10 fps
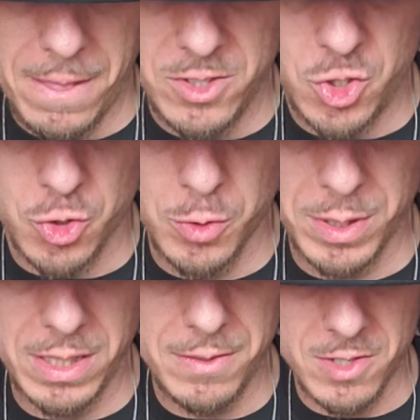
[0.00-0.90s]
True
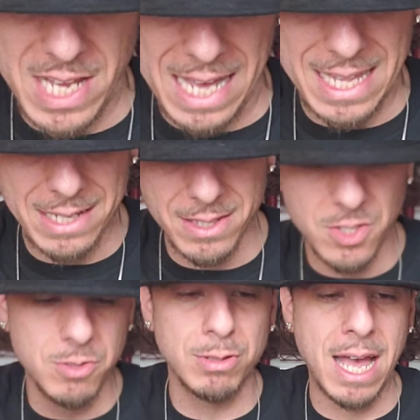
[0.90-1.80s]
Believers. I like this
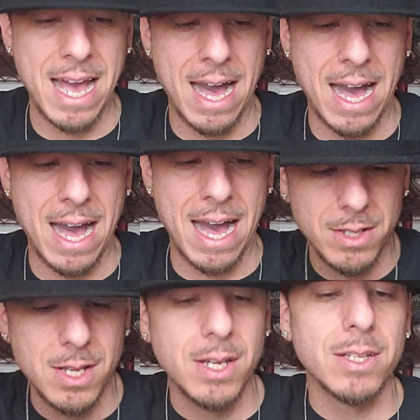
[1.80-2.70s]
new layout.
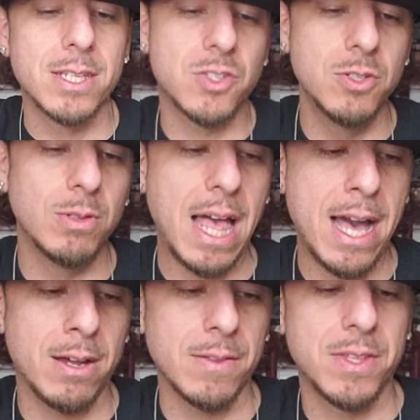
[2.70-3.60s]
This new
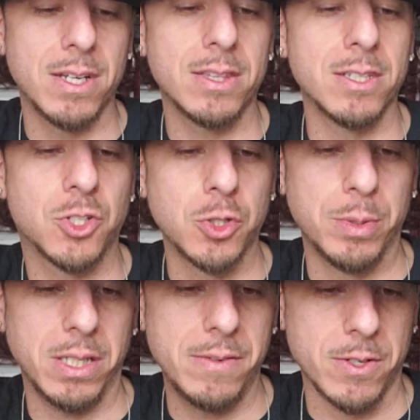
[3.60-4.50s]
layout of the, the True
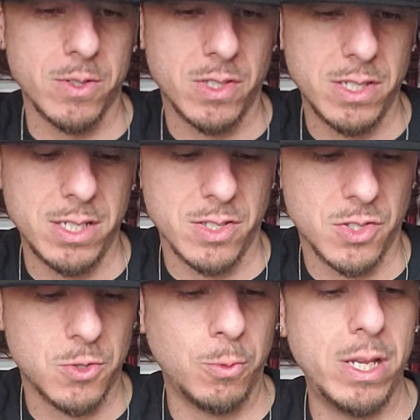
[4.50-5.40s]
Believers is
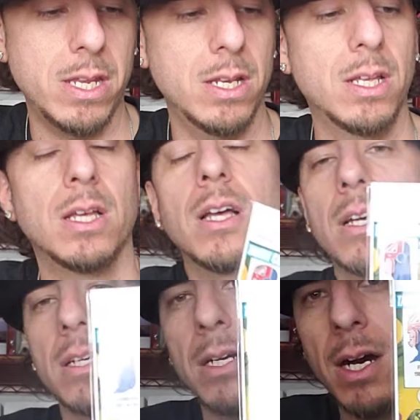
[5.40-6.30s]
sweet.
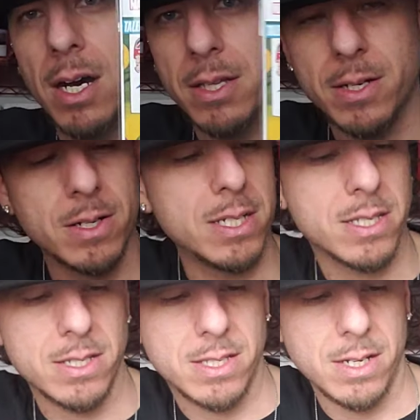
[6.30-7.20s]
Uh, there it
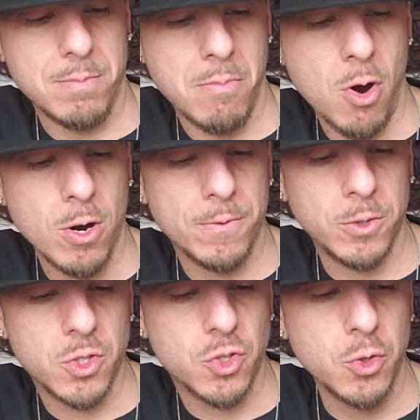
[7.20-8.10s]
is. It's a Marvel
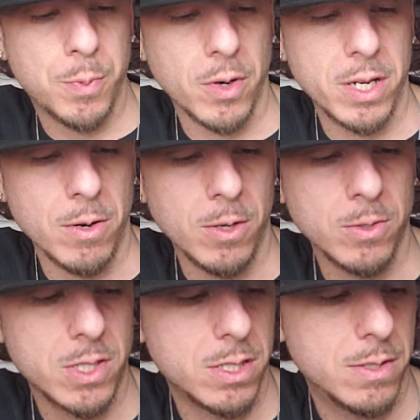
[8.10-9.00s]

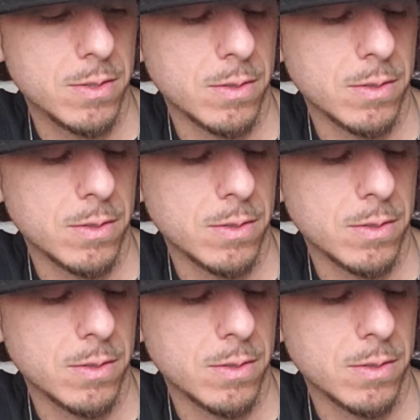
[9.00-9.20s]
Superheroes.